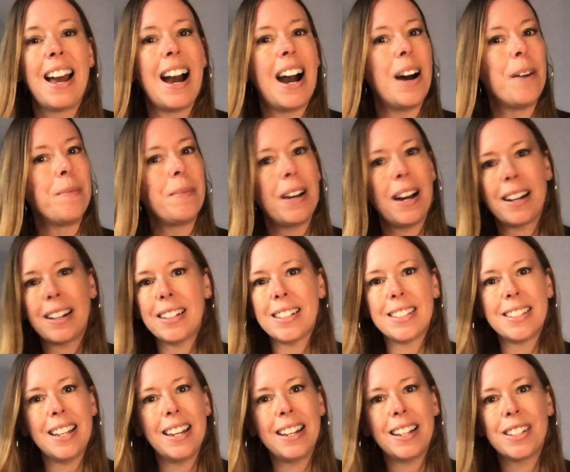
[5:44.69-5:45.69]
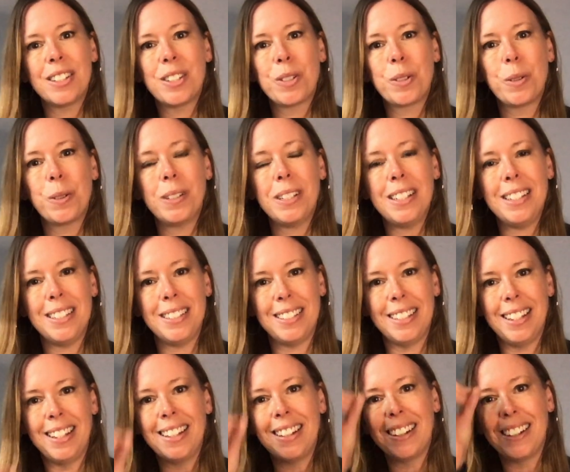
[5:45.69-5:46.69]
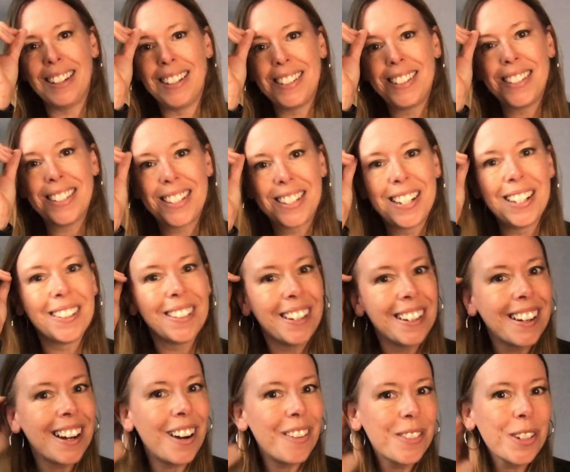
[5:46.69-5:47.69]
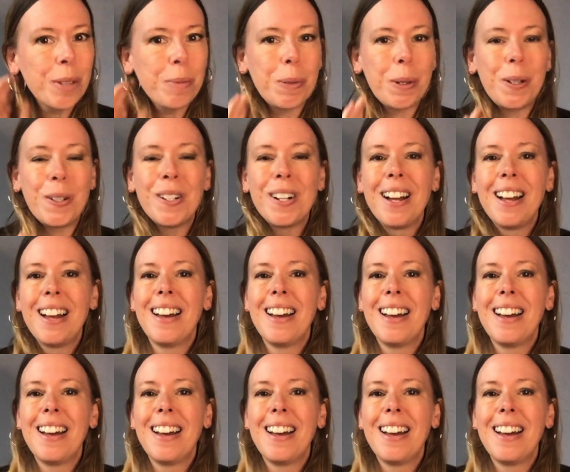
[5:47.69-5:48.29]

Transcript: I'm not going to say it gets truly easy. It's still uncomfortable.